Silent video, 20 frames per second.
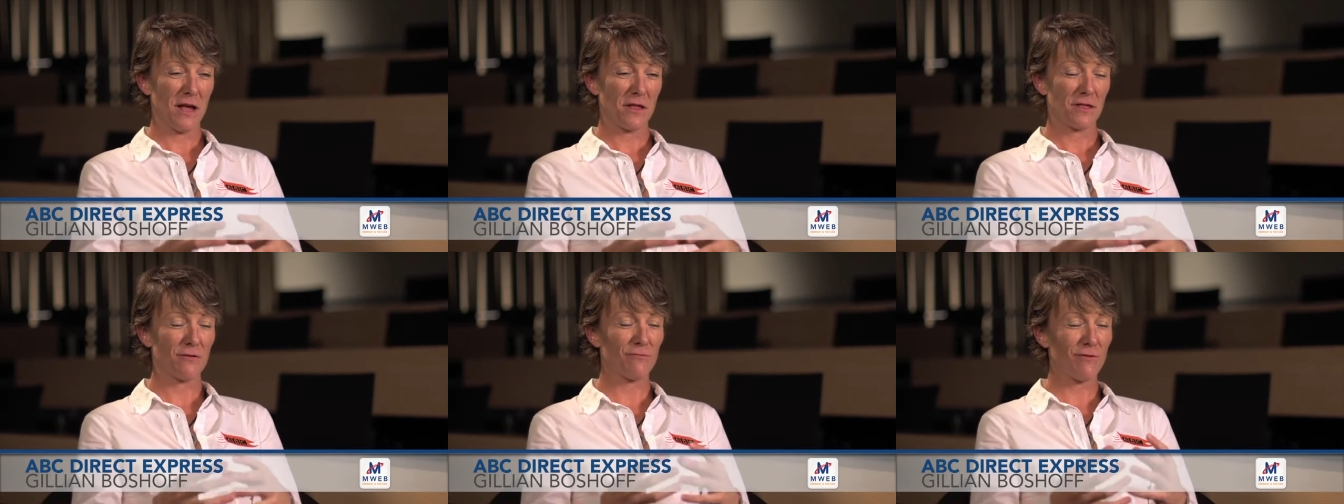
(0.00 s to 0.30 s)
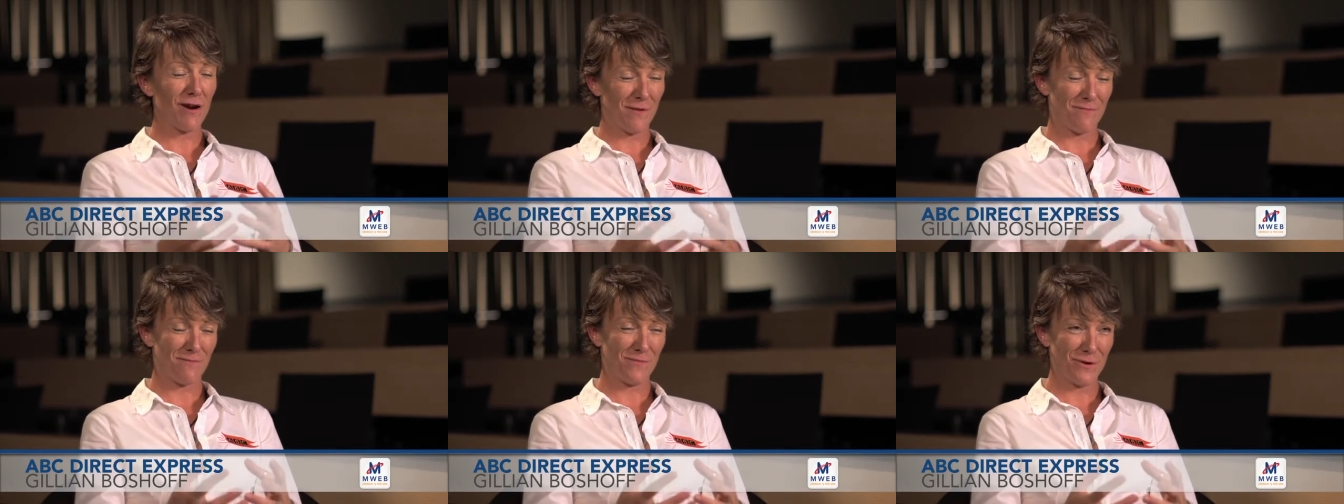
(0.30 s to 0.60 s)
the
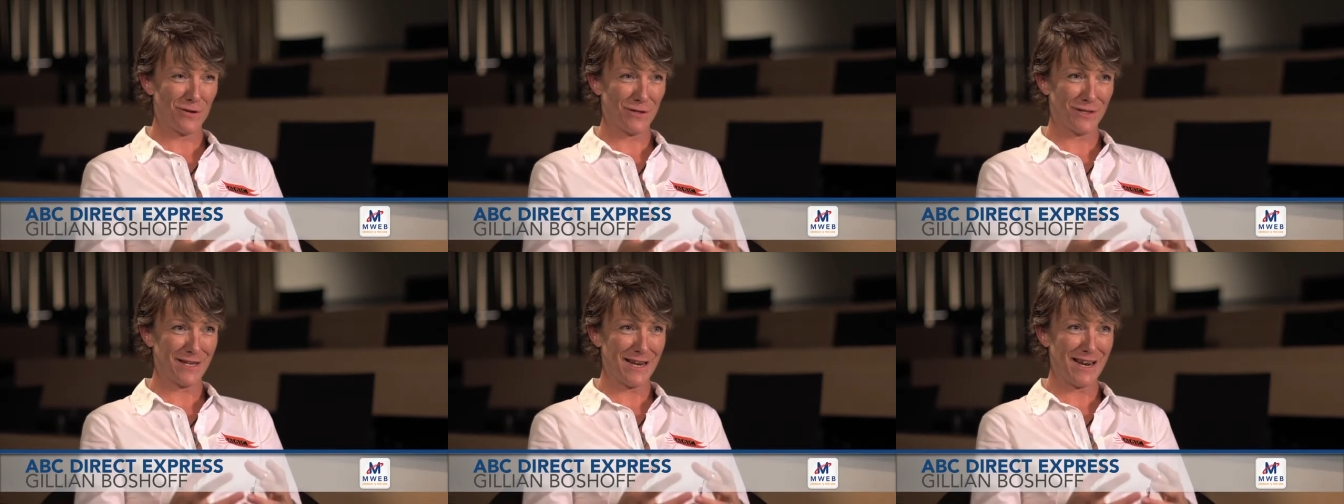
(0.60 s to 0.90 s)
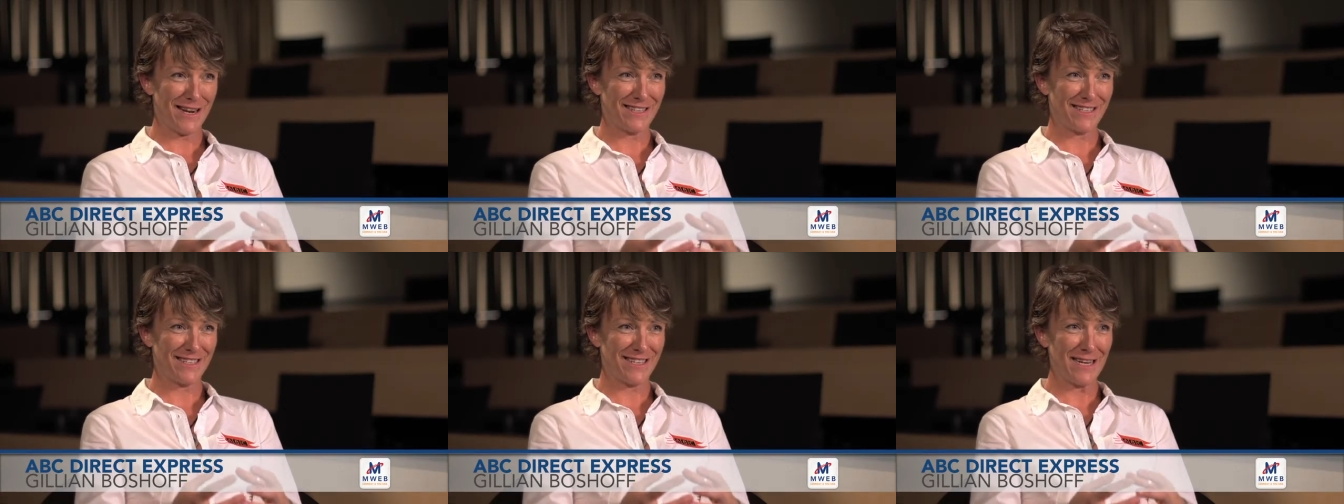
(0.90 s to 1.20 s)
right
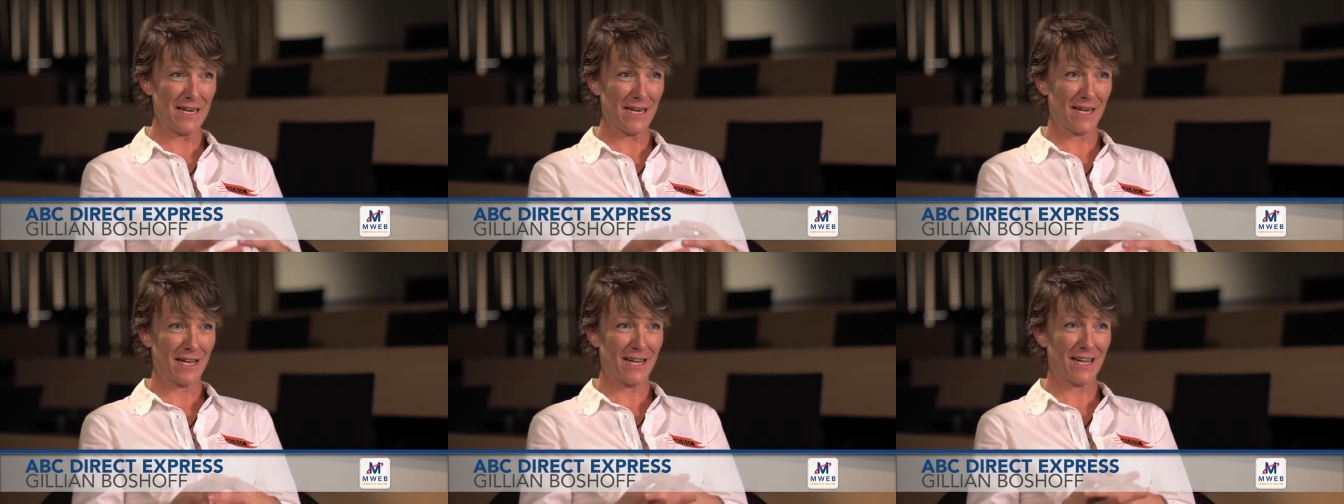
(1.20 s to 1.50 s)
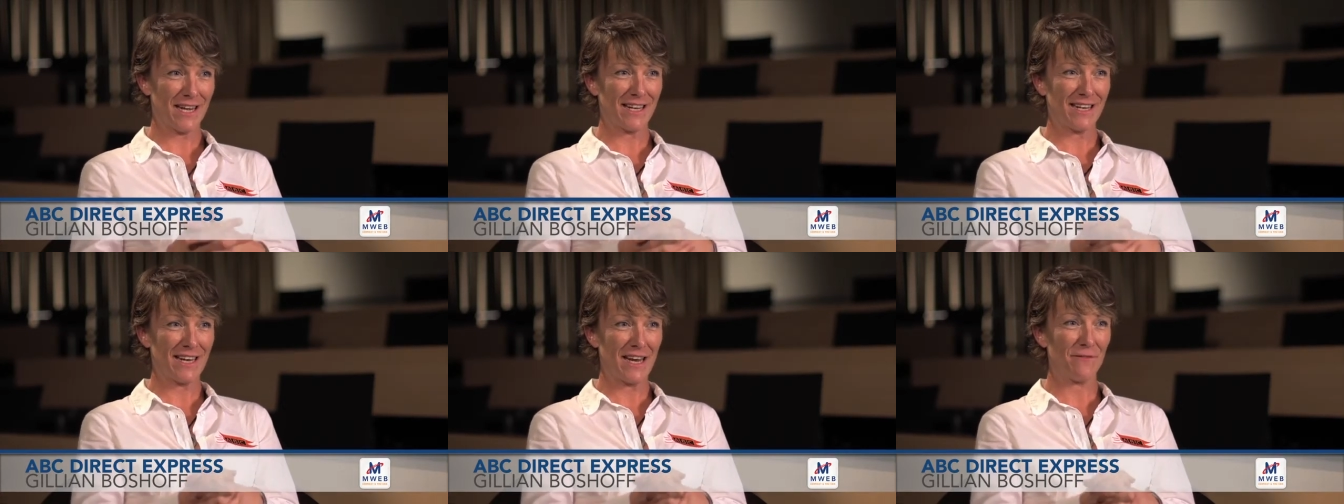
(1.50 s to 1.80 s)
personality,
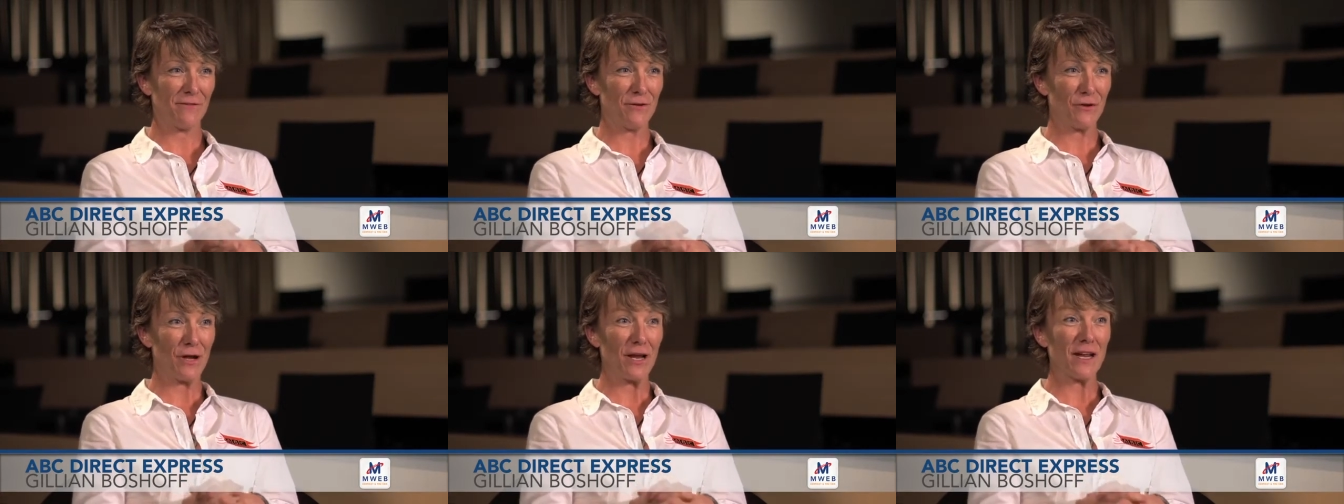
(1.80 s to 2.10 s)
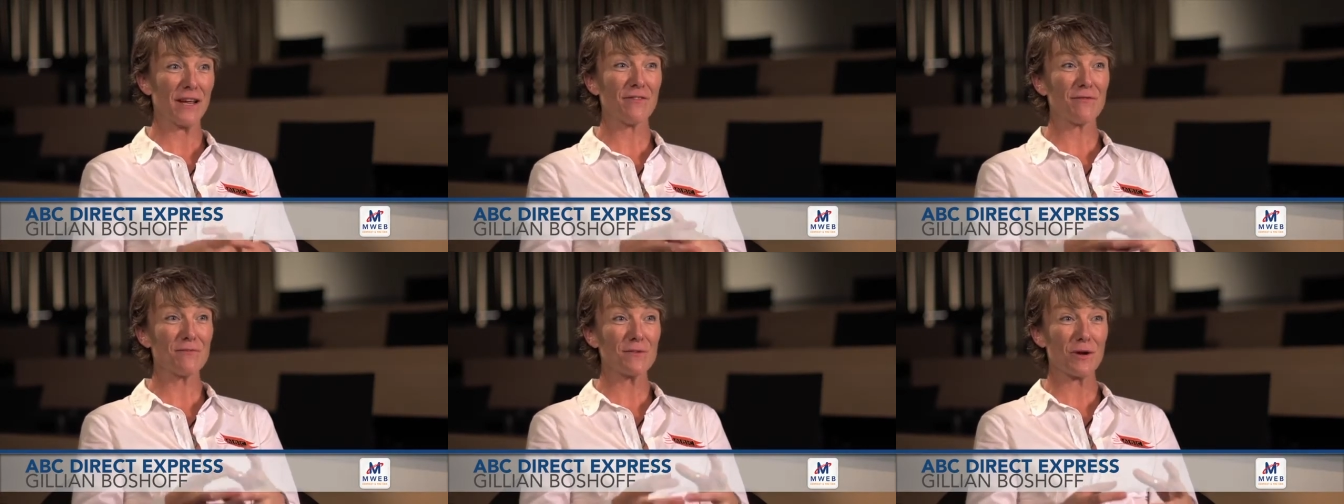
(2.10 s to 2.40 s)
and if you can
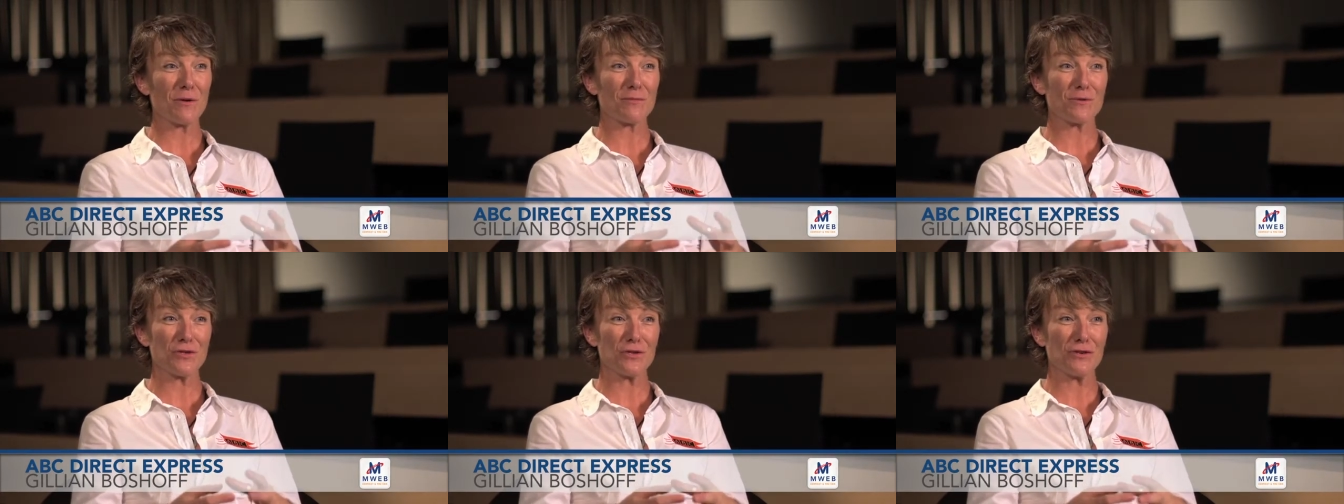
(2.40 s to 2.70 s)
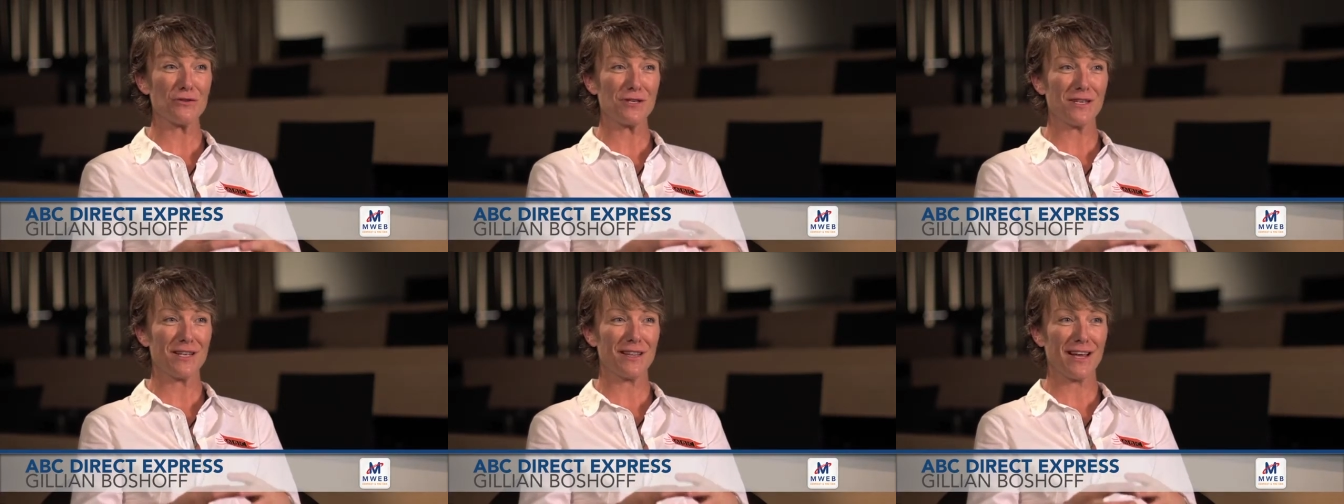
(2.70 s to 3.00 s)
give them an opportunity,